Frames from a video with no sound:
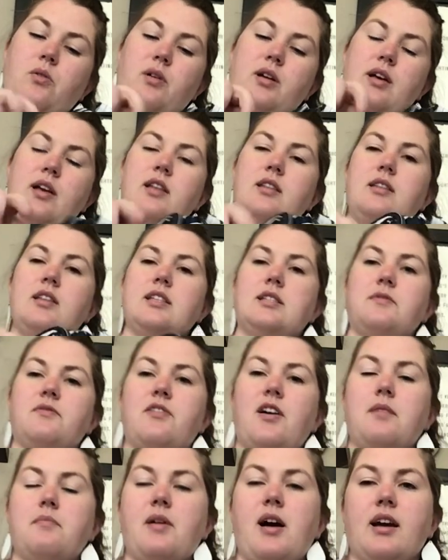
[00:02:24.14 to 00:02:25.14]
In this
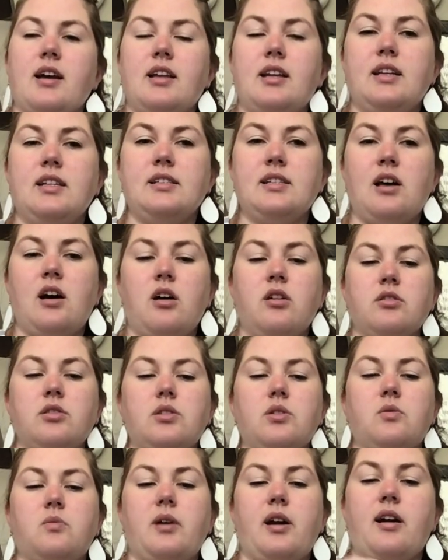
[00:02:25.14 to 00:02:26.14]
front pocket is
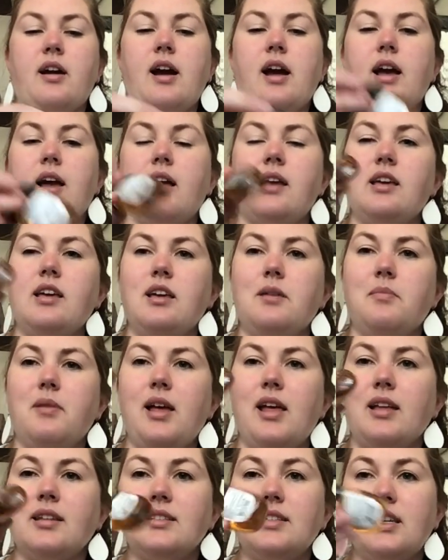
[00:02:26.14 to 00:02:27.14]
also where I keep
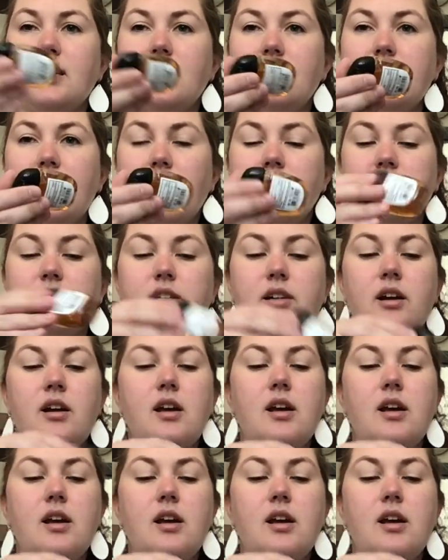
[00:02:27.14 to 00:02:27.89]
hand sanitizer.